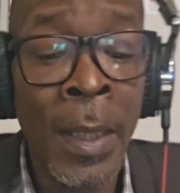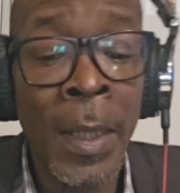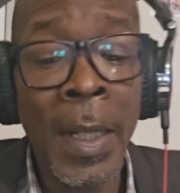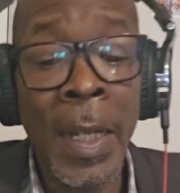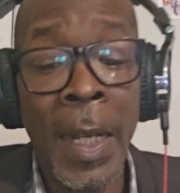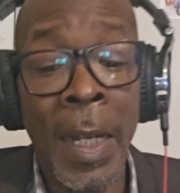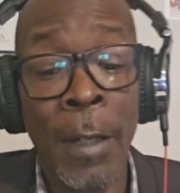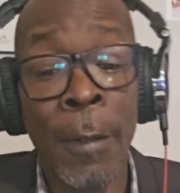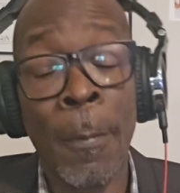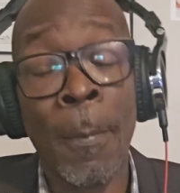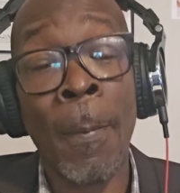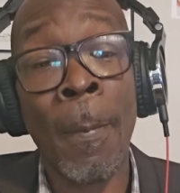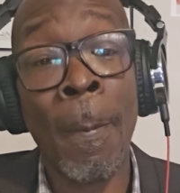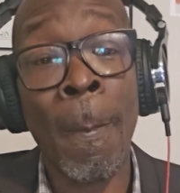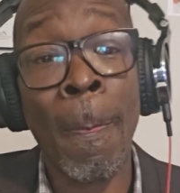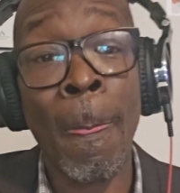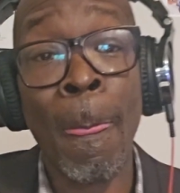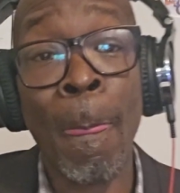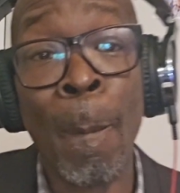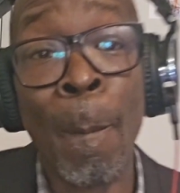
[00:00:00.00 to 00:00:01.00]
now
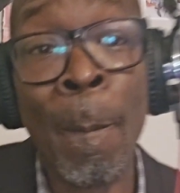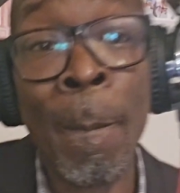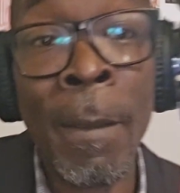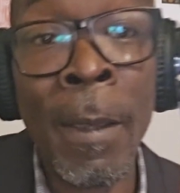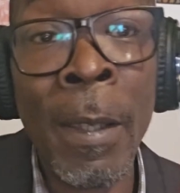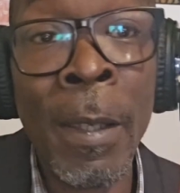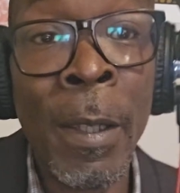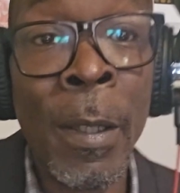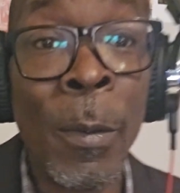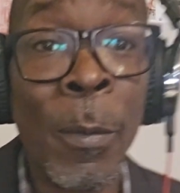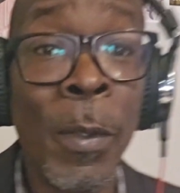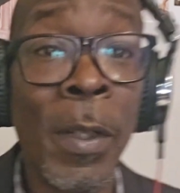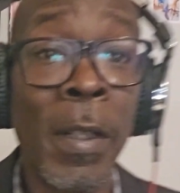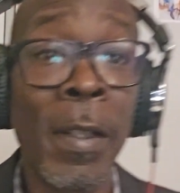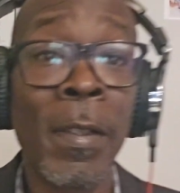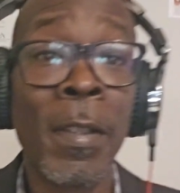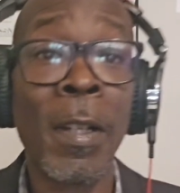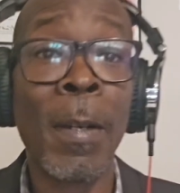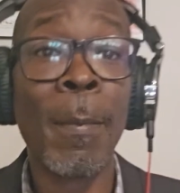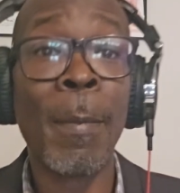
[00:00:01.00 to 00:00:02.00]
we're
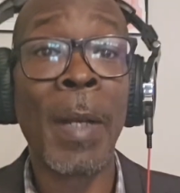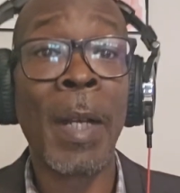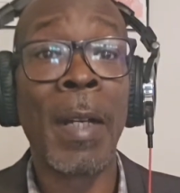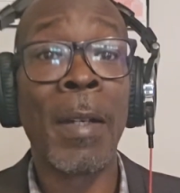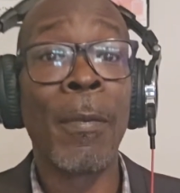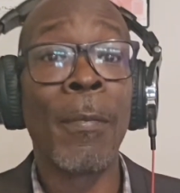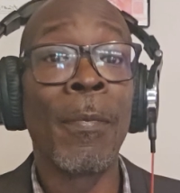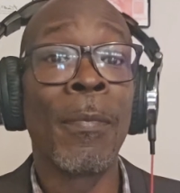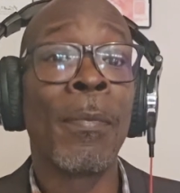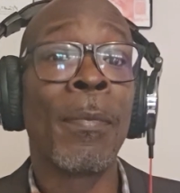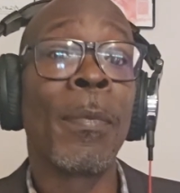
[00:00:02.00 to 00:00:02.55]
going to talk about